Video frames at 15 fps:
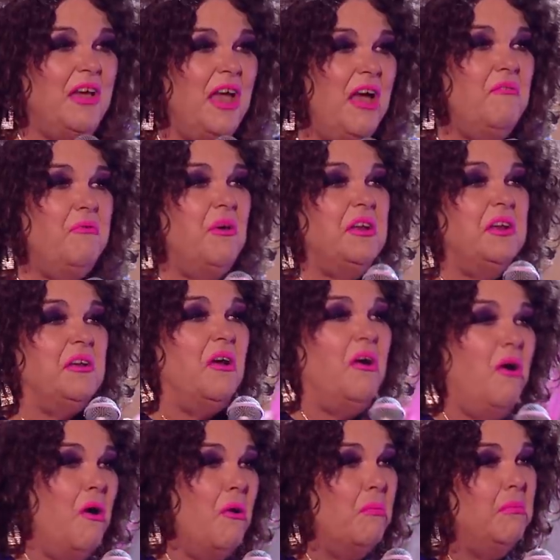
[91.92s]
you have one at
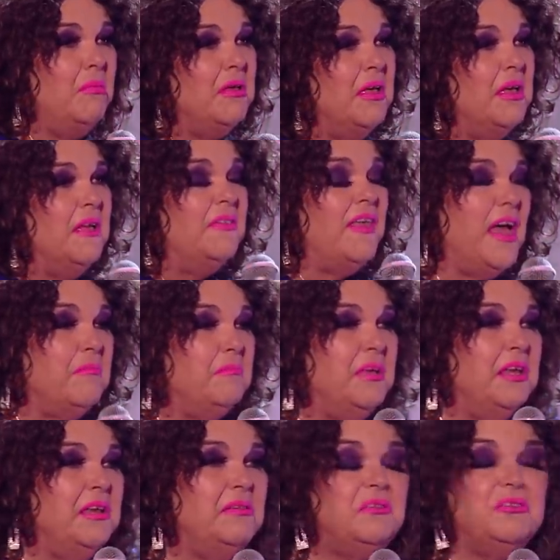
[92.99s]
home, that
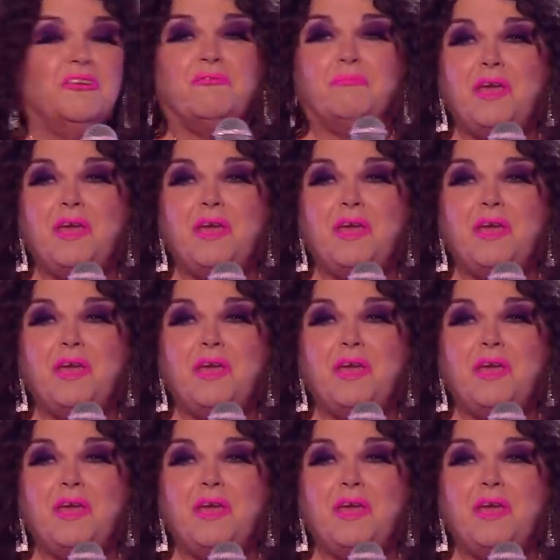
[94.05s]
means you've